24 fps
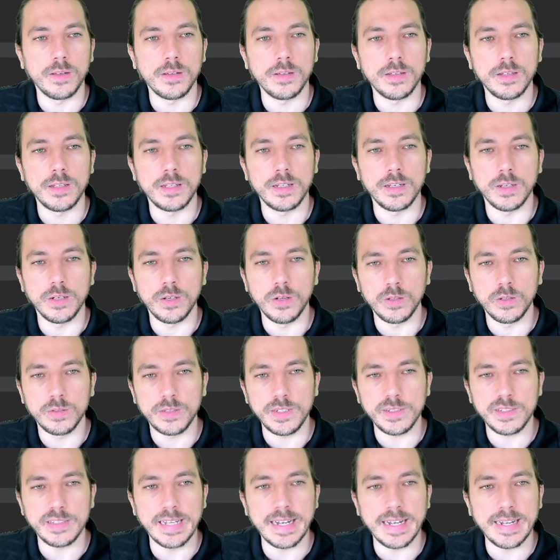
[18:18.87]
notice
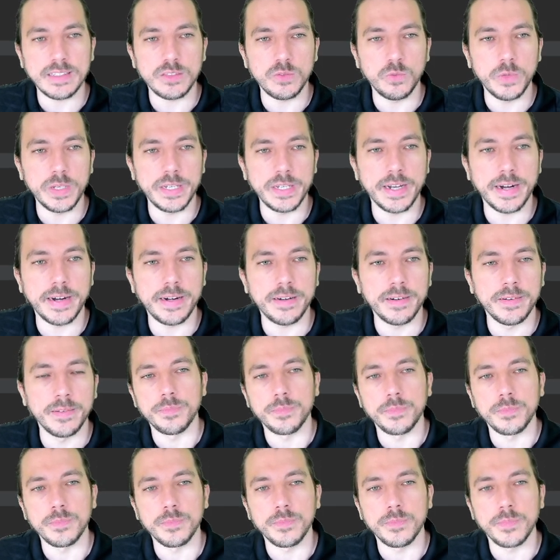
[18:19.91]
that we are
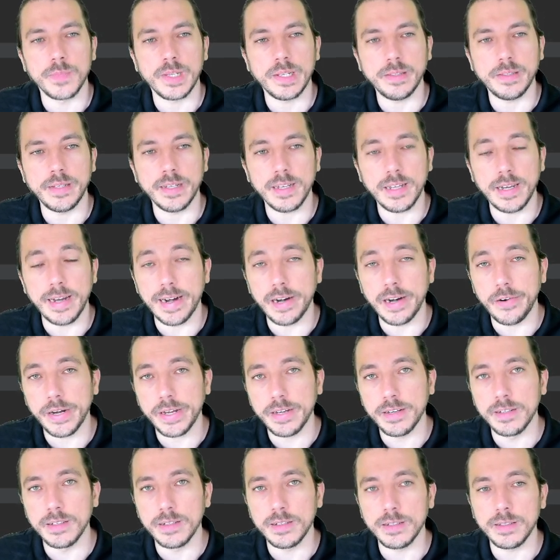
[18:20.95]
declaring